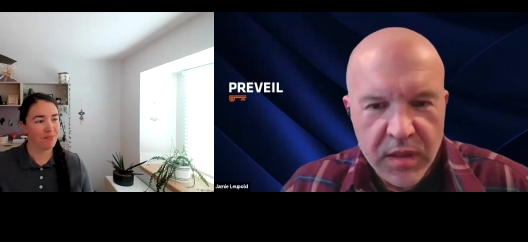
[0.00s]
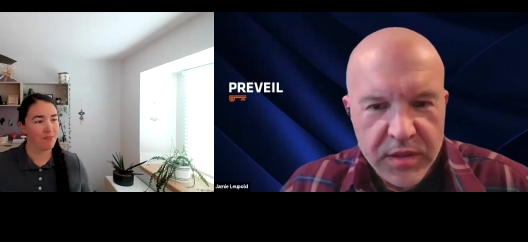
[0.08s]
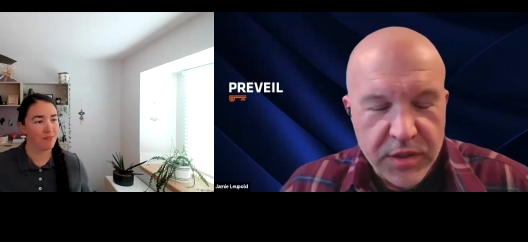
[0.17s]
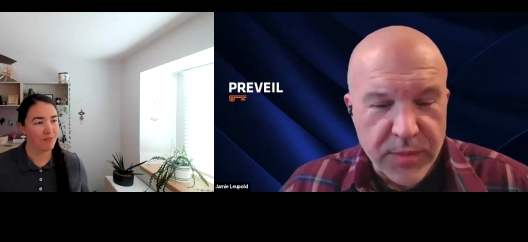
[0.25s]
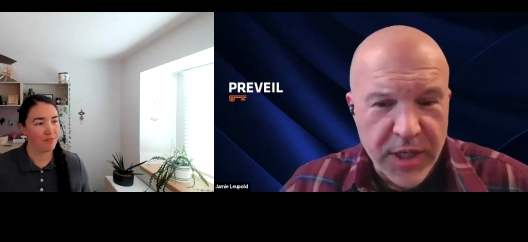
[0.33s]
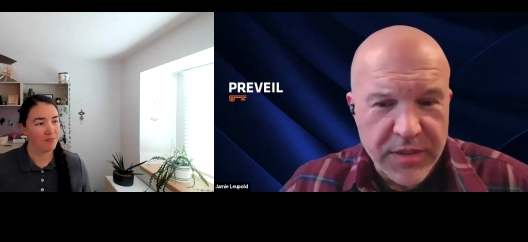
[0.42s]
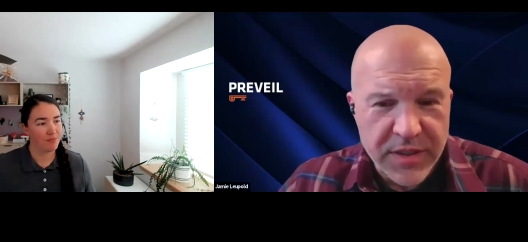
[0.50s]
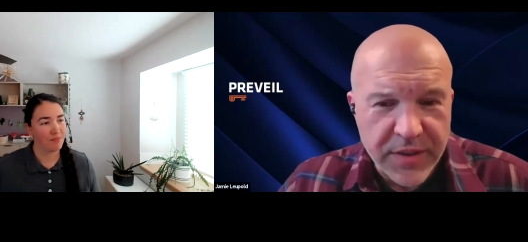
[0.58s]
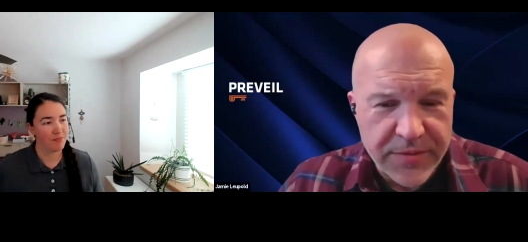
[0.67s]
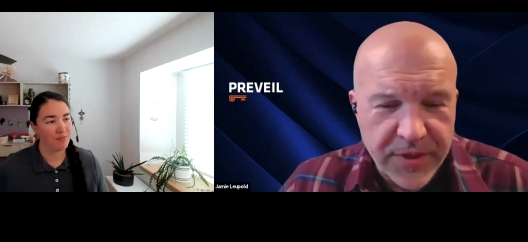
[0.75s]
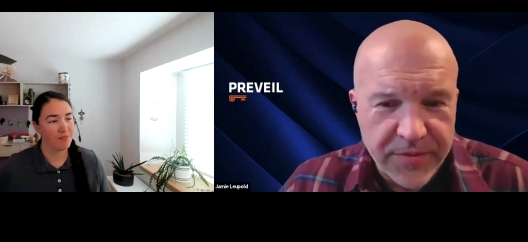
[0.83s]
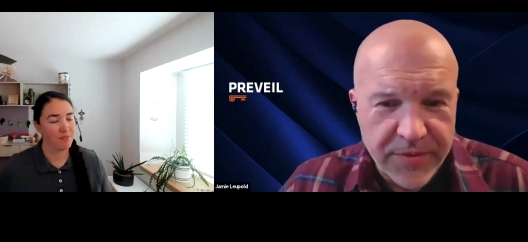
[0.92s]
Speaker 1: So Marci,
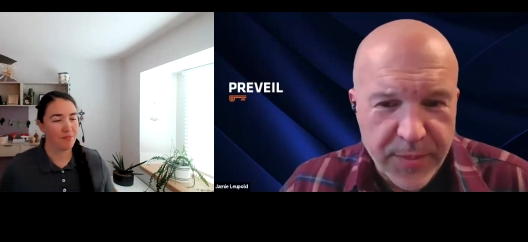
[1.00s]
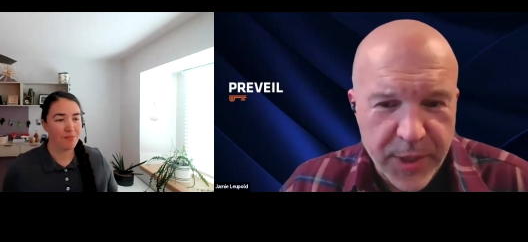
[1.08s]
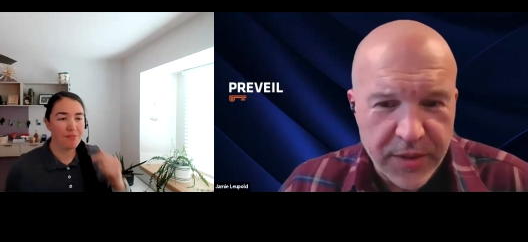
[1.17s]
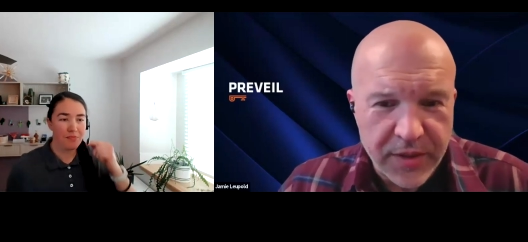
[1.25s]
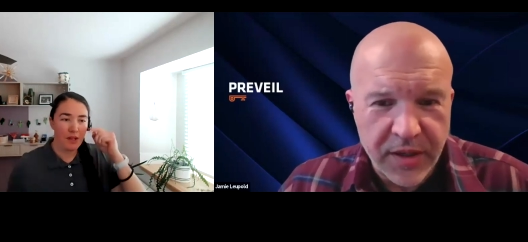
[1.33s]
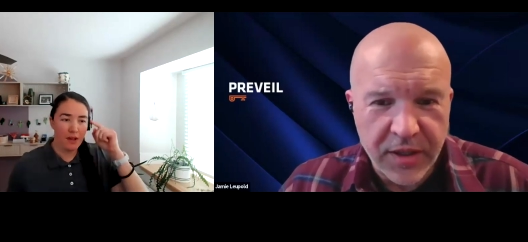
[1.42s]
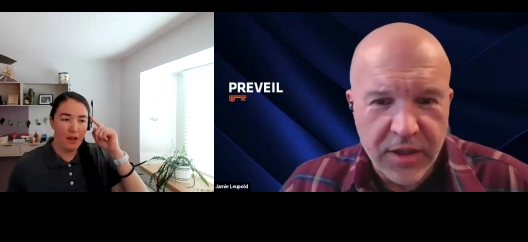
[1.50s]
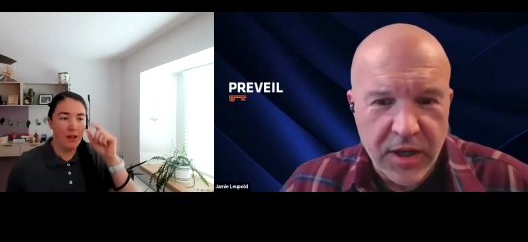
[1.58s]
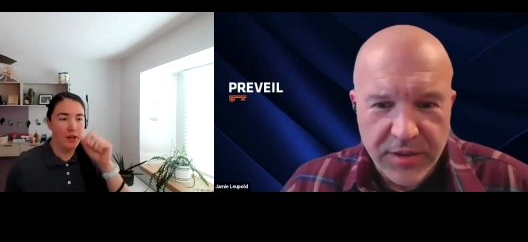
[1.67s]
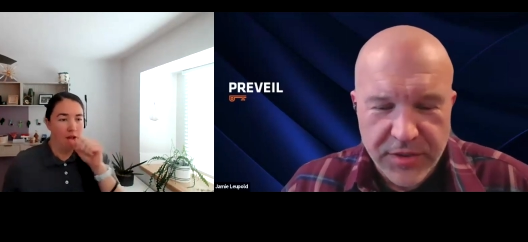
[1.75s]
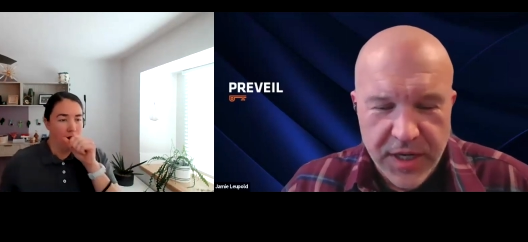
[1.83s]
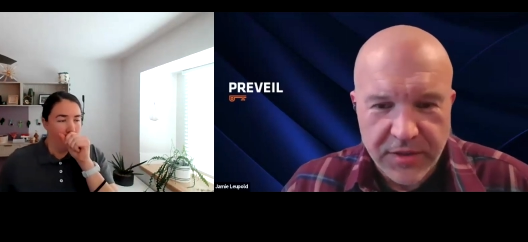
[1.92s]
if, if I'm a, a
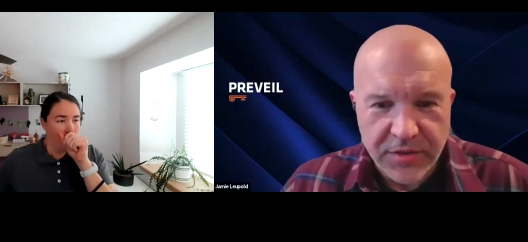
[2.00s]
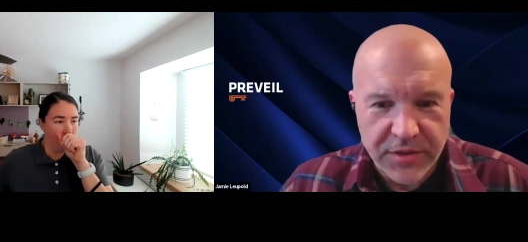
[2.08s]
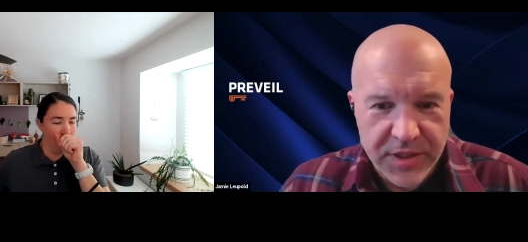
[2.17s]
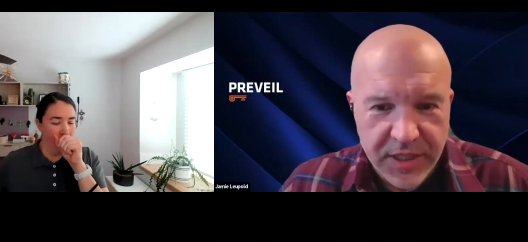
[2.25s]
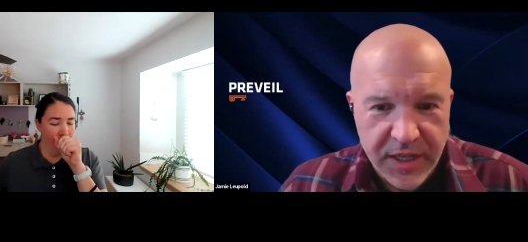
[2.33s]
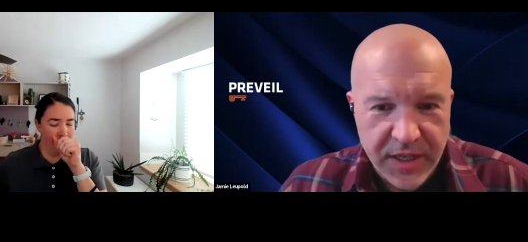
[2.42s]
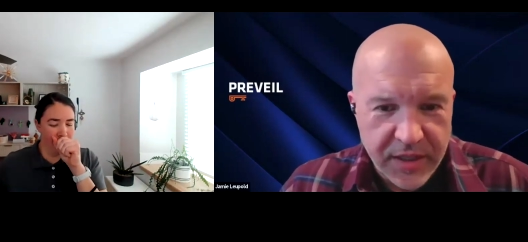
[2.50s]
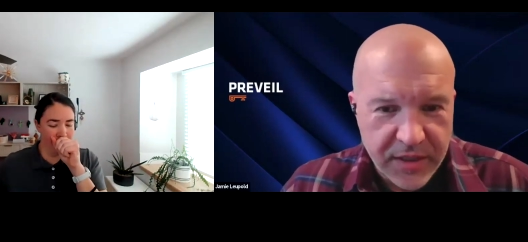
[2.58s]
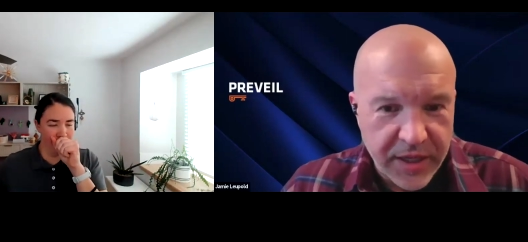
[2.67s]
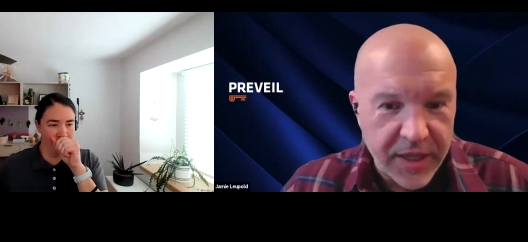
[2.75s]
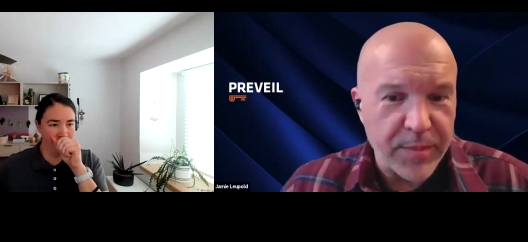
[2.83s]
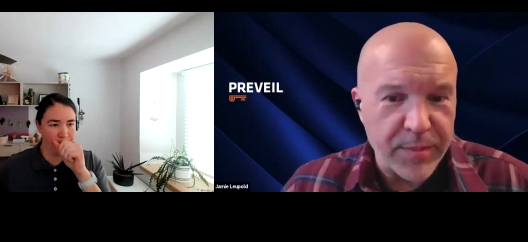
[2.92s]
contractor today and
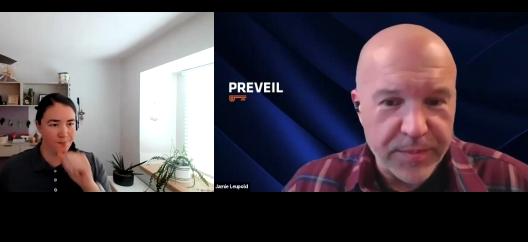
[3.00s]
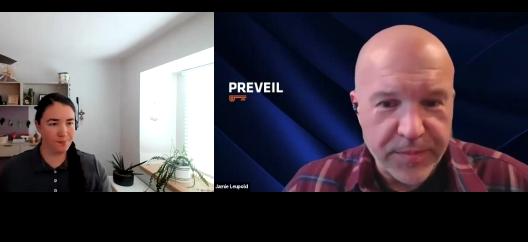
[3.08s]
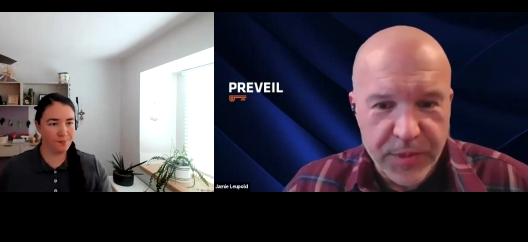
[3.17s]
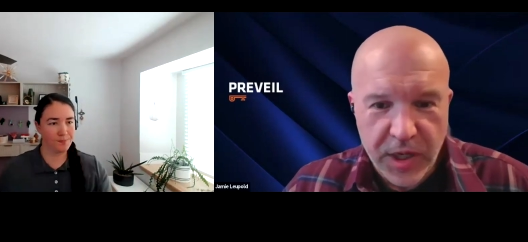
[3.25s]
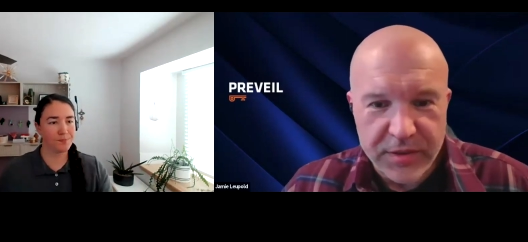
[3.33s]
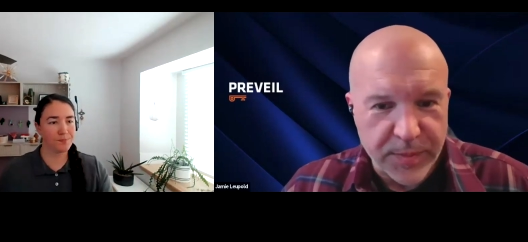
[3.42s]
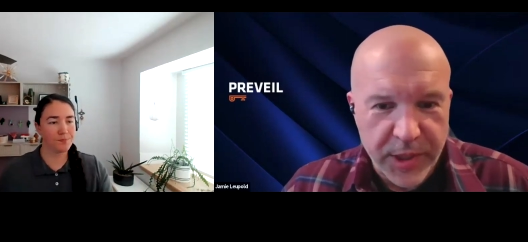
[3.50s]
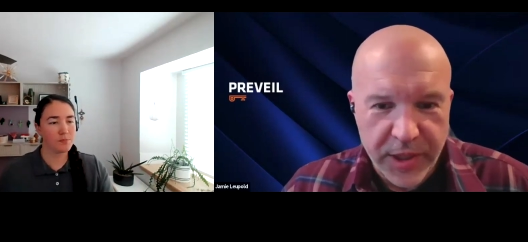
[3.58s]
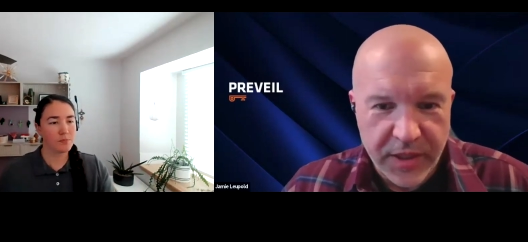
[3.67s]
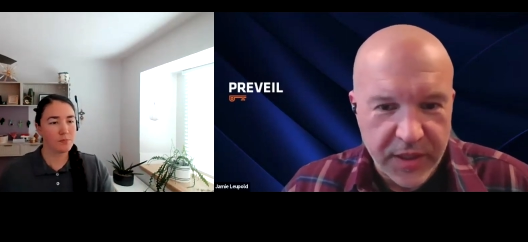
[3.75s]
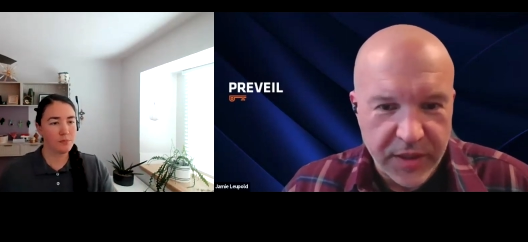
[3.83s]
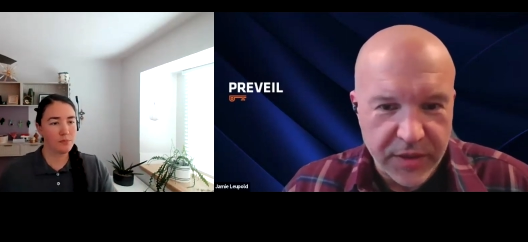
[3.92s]
I am
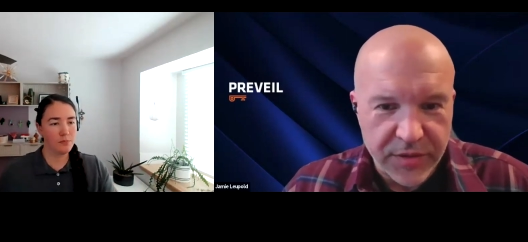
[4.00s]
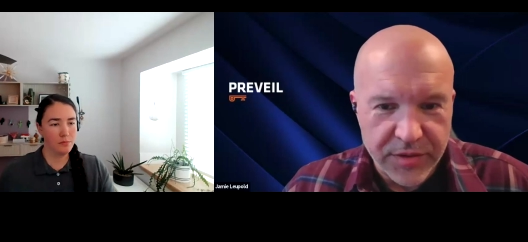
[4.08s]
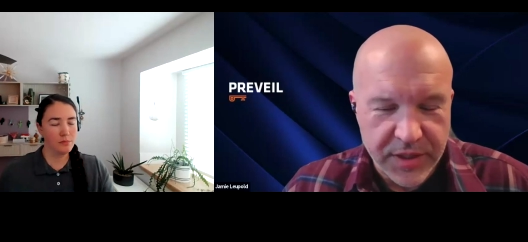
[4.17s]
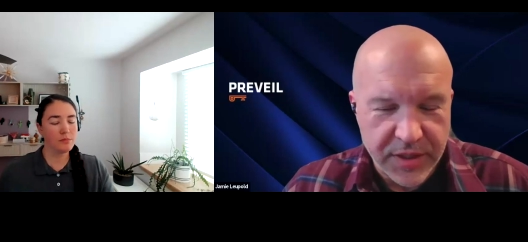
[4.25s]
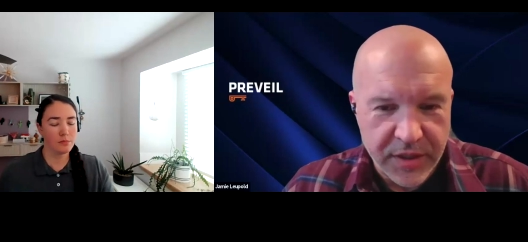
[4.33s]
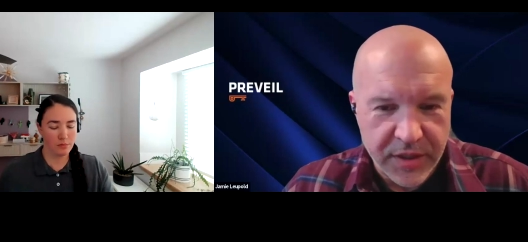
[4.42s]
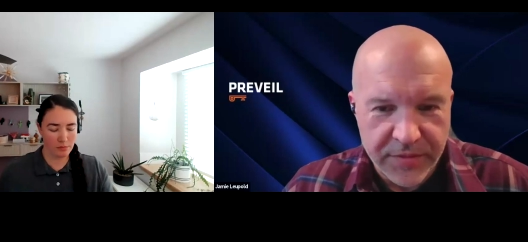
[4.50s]
contemplating using a,